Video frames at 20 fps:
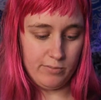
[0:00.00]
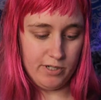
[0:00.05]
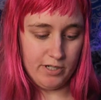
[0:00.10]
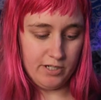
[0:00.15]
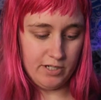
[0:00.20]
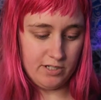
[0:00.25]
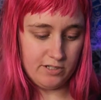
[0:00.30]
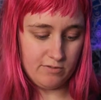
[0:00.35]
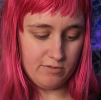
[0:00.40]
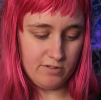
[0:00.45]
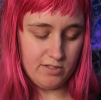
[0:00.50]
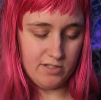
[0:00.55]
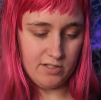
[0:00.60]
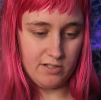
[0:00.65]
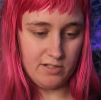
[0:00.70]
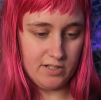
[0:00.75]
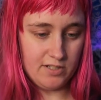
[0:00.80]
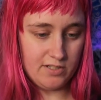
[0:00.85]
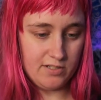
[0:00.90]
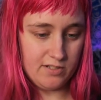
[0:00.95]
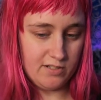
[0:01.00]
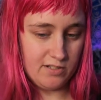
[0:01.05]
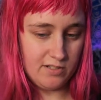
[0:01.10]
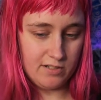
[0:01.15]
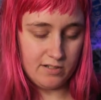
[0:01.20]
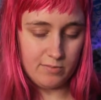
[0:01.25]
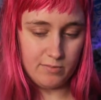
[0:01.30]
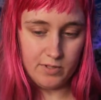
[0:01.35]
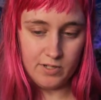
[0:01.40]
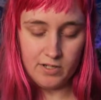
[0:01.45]
buckets with sunglasses in
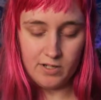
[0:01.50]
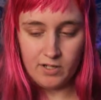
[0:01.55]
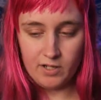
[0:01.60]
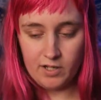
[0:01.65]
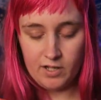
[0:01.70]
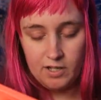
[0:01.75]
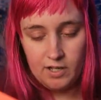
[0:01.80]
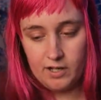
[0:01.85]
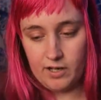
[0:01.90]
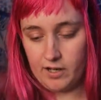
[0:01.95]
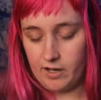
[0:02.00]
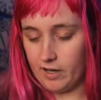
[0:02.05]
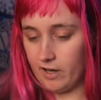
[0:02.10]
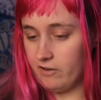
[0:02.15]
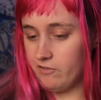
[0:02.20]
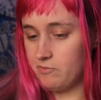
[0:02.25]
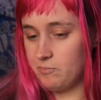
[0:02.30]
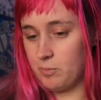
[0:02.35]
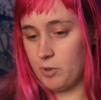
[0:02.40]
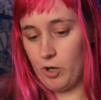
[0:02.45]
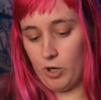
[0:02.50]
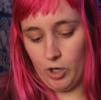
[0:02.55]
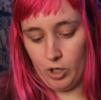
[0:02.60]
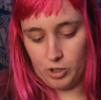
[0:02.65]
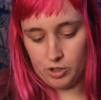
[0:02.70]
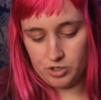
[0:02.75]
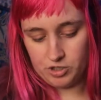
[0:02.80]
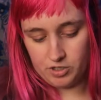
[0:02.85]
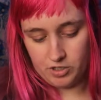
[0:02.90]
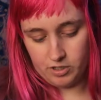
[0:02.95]
them. I've
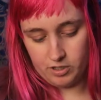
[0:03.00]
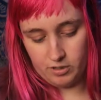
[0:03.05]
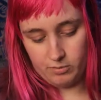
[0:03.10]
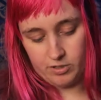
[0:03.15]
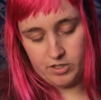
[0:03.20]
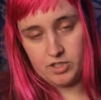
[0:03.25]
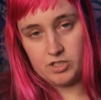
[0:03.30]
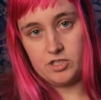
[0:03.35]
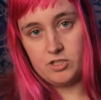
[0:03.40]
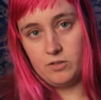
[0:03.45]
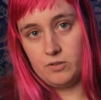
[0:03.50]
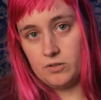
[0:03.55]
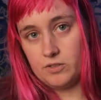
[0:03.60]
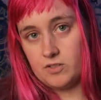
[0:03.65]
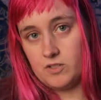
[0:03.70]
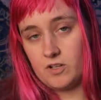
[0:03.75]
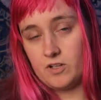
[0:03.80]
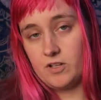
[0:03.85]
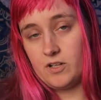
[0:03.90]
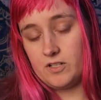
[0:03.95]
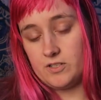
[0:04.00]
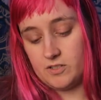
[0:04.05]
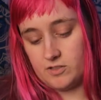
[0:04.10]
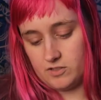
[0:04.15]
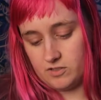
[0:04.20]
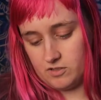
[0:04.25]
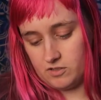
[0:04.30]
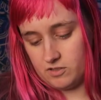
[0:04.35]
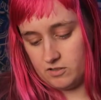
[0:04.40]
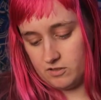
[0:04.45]
purged a bunch of old
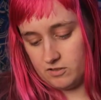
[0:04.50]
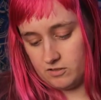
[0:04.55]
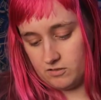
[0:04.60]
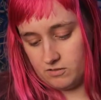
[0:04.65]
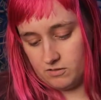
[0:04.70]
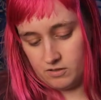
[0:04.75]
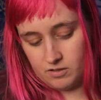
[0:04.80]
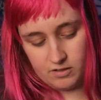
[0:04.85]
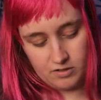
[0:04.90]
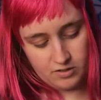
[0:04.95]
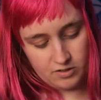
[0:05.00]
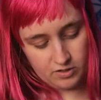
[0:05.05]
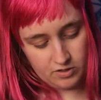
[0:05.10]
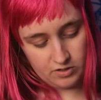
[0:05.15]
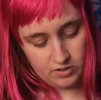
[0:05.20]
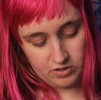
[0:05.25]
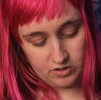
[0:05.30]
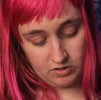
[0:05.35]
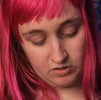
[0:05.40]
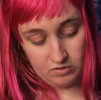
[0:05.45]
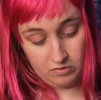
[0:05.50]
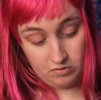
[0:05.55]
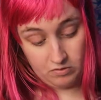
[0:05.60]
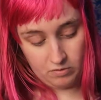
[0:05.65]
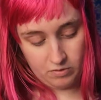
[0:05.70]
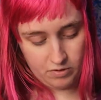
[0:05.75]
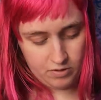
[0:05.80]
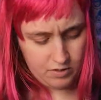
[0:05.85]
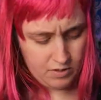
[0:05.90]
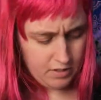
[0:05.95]
sunglasses too.
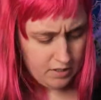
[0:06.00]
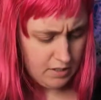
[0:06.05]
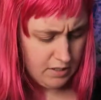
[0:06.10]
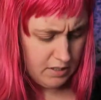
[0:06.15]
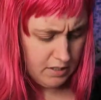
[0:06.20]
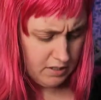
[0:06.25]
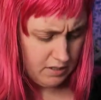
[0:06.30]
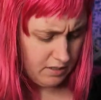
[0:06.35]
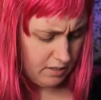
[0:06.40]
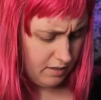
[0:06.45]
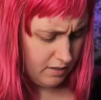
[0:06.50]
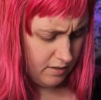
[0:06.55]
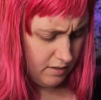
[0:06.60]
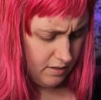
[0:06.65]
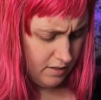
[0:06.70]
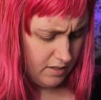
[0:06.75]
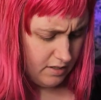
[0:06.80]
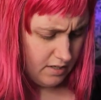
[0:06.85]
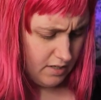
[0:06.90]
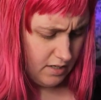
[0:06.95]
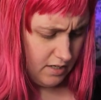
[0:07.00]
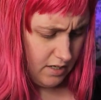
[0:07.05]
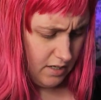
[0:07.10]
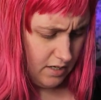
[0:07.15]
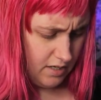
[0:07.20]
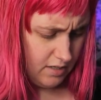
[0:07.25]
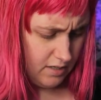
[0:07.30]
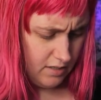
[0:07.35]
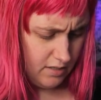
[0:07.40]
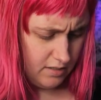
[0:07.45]
So, yeah.
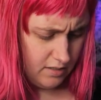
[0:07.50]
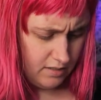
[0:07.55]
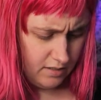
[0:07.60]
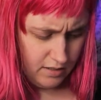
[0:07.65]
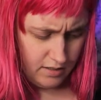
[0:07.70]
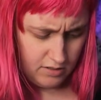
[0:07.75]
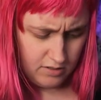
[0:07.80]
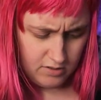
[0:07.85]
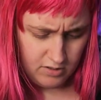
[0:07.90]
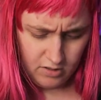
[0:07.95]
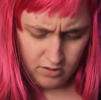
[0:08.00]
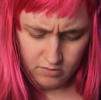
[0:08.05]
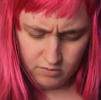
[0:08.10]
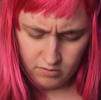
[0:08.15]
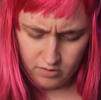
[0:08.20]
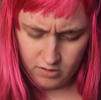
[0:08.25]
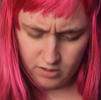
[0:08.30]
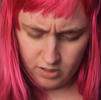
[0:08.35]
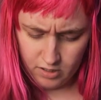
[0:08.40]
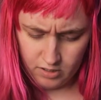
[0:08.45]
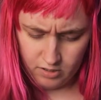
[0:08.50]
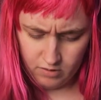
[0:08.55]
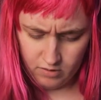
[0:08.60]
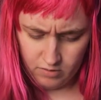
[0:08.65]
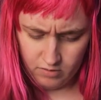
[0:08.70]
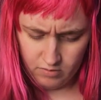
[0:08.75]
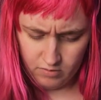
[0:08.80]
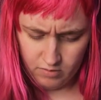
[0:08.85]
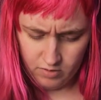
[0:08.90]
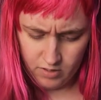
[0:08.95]
And I don't
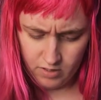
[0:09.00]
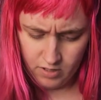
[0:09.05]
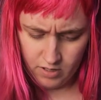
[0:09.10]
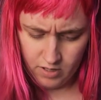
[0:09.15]
know,